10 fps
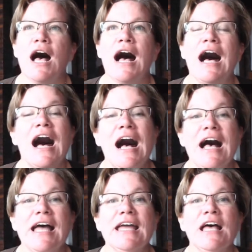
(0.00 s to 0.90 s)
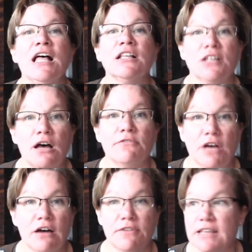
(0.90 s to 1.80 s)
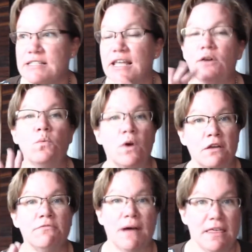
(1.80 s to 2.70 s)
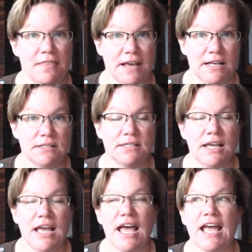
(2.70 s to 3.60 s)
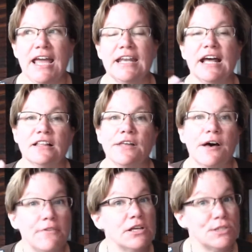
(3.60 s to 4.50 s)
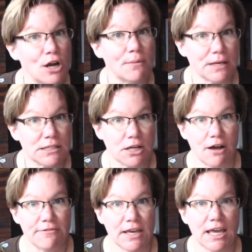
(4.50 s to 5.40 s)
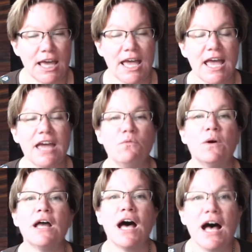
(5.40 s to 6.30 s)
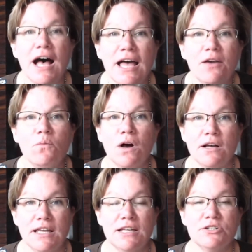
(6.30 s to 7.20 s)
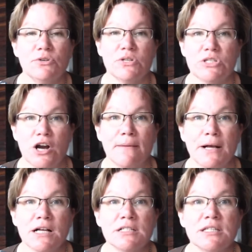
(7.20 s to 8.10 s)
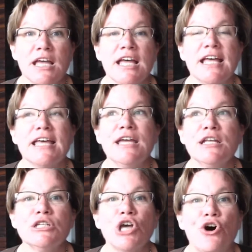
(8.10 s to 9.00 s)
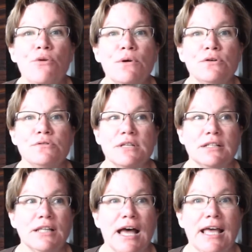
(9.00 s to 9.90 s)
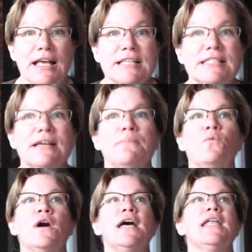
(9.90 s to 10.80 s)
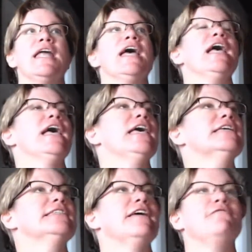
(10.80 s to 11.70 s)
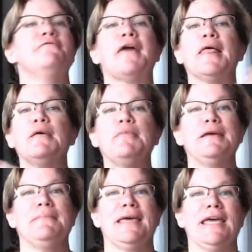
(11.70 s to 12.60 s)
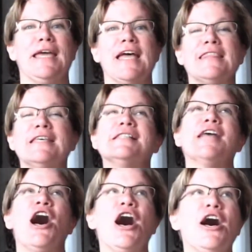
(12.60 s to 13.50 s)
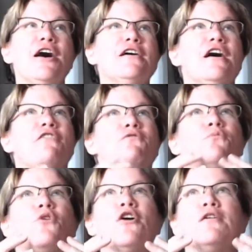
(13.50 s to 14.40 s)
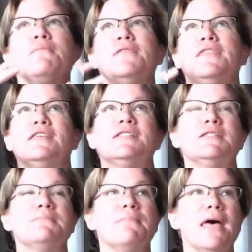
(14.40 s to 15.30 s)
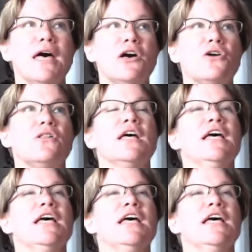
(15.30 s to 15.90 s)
I love coffee. That's like one of my things. And I love Starbucks coffee. And when I walk into a Starbucks, it is almost like someone is enveloping me in this hug of warmth, the smell,